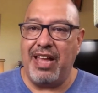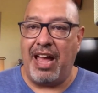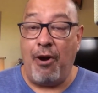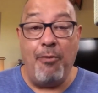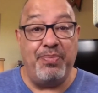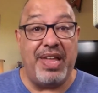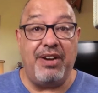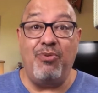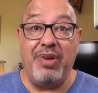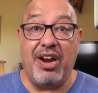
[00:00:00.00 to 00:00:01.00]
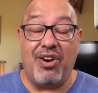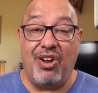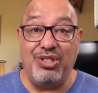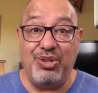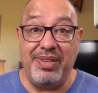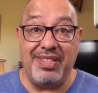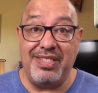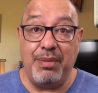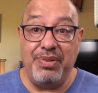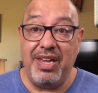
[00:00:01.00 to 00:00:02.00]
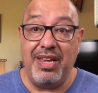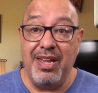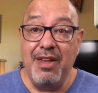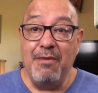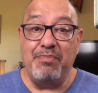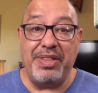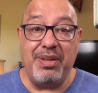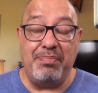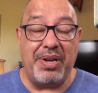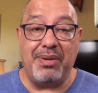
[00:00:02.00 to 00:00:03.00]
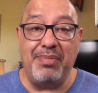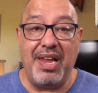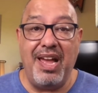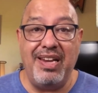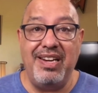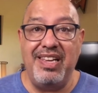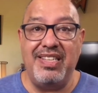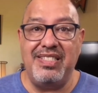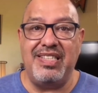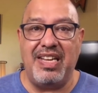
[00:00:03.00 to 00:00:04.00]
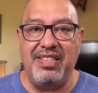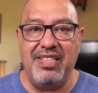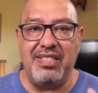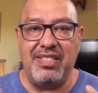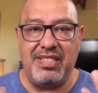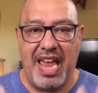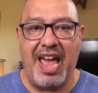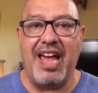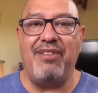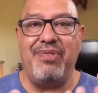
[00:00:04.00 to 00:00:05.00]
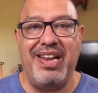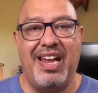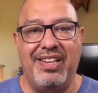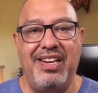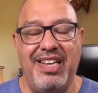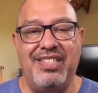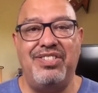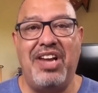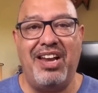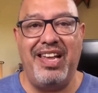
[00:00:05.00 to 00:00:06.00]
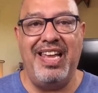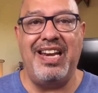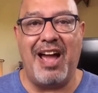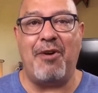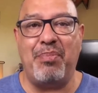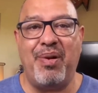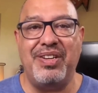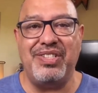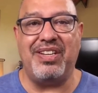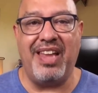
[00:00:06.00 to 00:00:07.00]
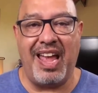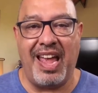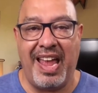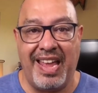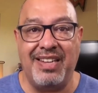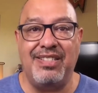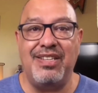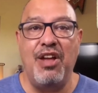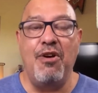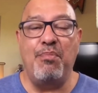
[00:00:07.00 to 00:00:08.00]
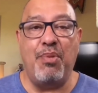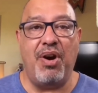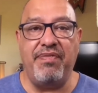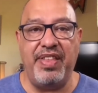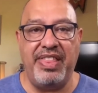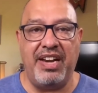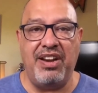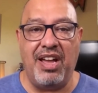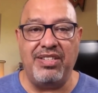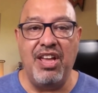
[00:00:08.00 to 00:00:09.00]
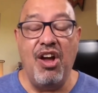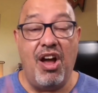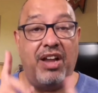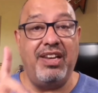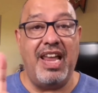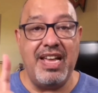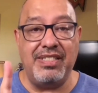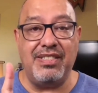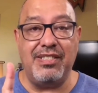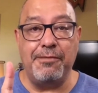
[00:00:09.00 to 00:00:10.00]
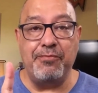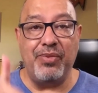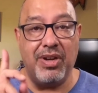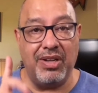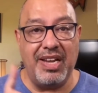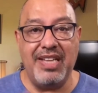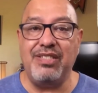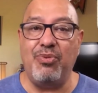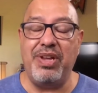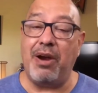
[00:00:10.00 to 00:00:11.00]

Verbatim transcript: hope that we are all doing the same thing. But the bottom line is that this sad reality is not in our personal hands more often than not. Unless we are